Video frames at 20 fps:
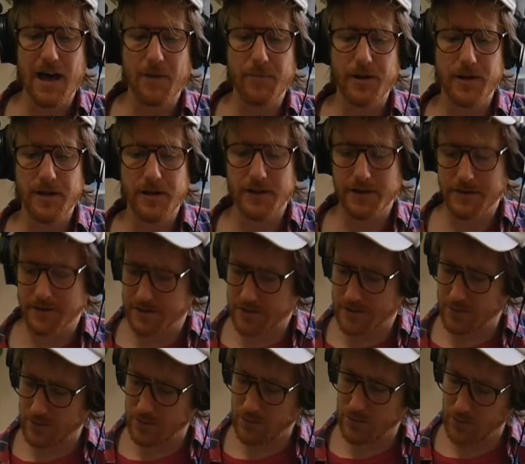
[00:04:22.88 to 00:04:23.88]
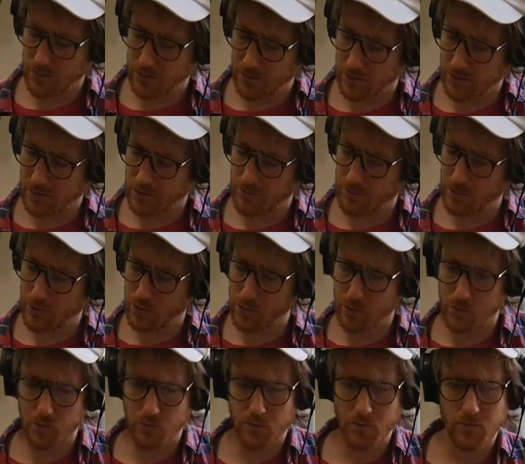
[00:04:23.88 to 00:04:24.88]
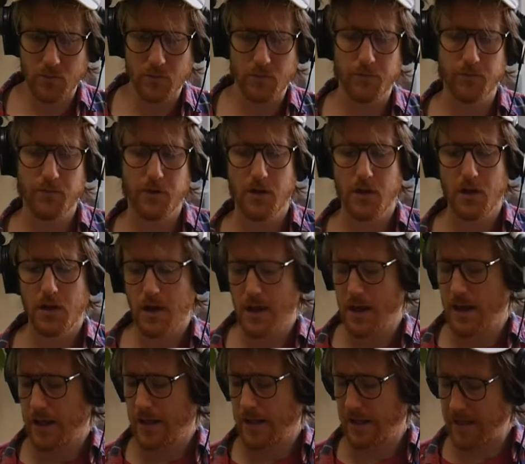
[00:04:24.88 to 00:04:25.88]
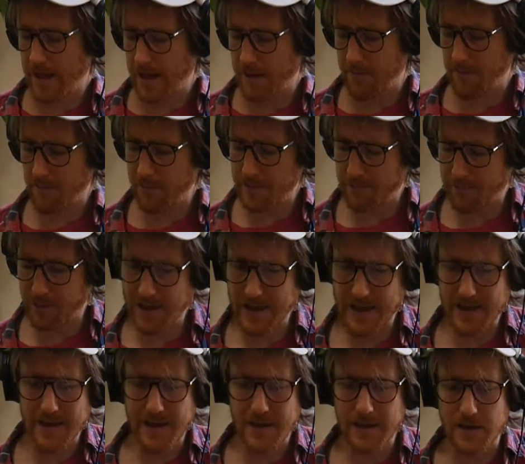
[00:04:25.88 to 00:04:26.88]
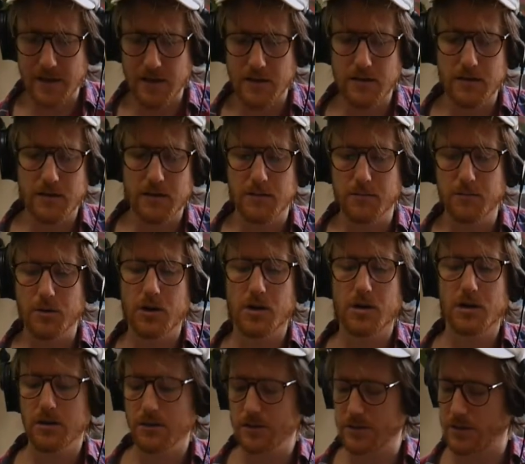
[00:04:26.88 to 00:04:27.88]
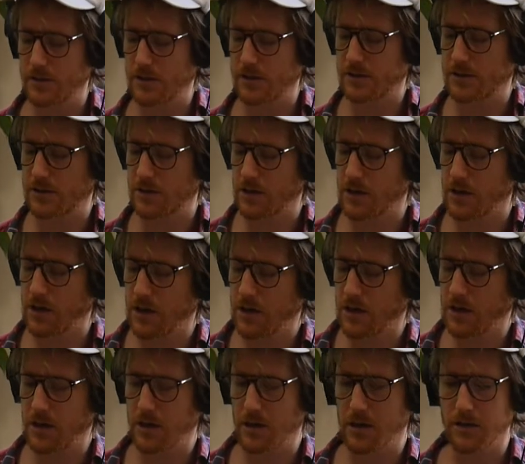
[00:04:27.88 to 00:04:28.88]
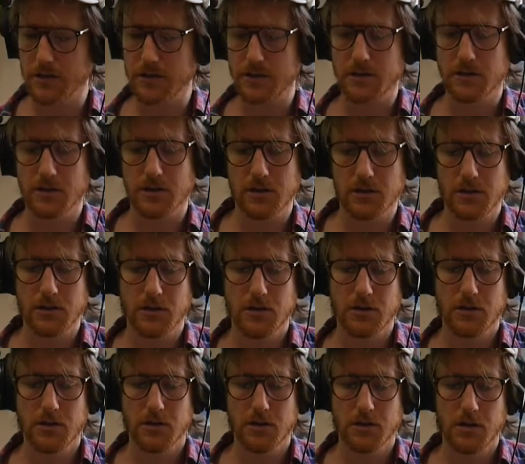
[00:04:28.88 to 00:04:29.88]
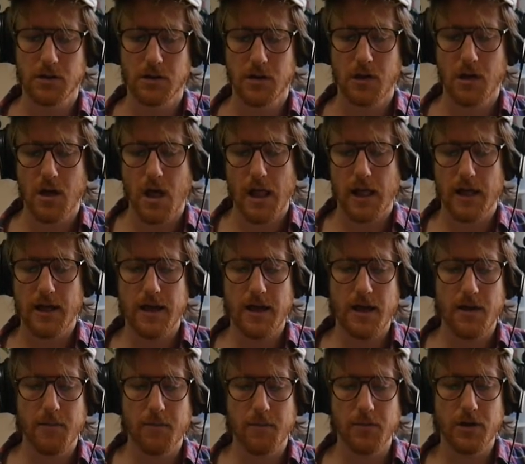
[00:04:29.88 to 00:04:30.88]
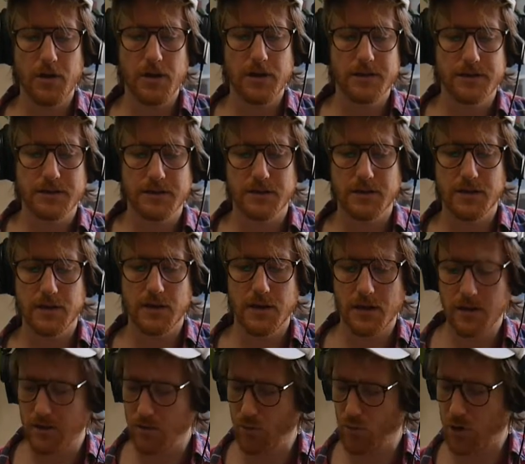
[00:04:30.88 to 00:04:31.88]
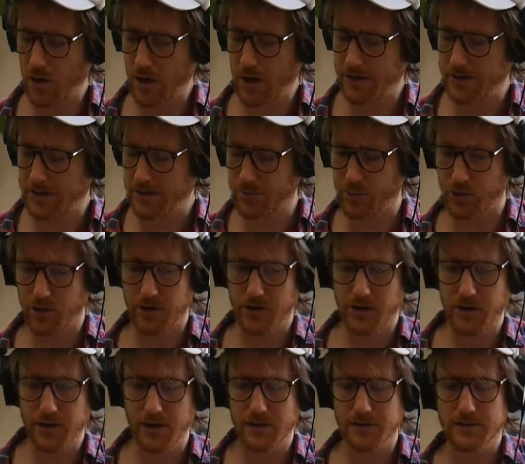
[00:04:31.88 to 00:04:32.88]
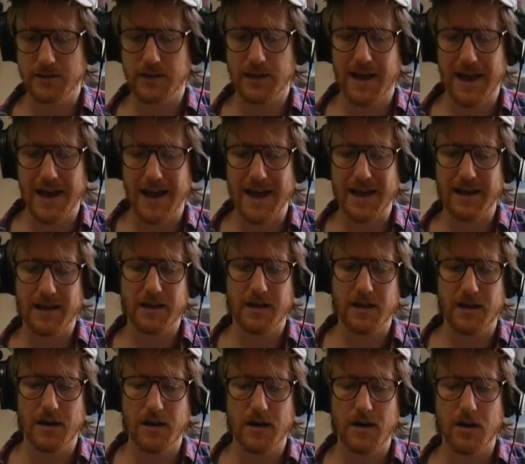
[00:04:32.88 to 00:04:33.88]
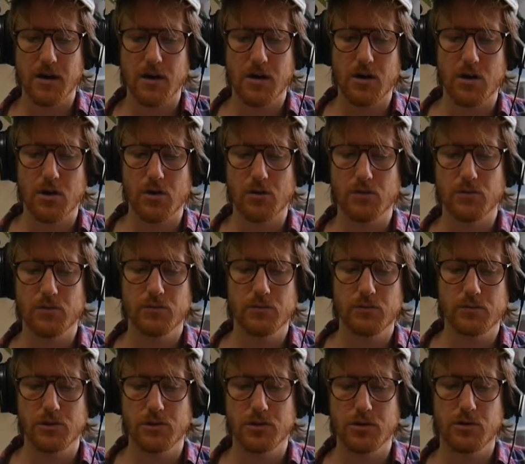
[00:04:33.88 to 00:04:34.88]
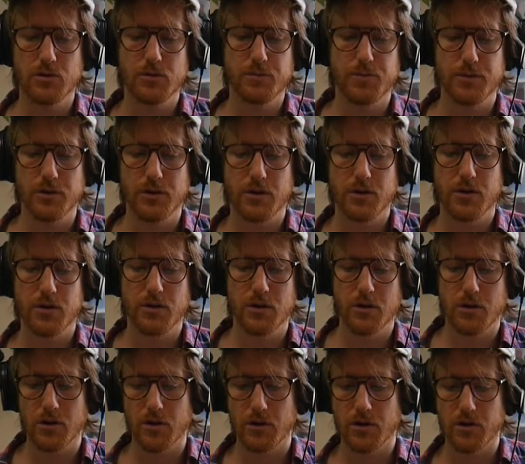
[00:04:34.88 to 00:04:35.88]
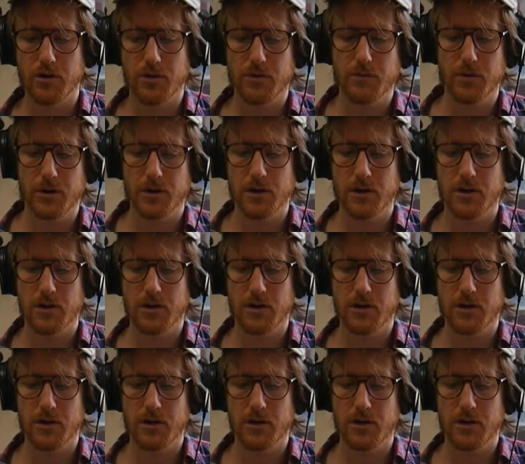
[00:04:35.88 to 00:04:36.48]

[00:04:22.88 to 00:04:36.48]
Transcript: me to the moon, let me play amongst the stars. Let me see what spring is like on Jupiter and Mars.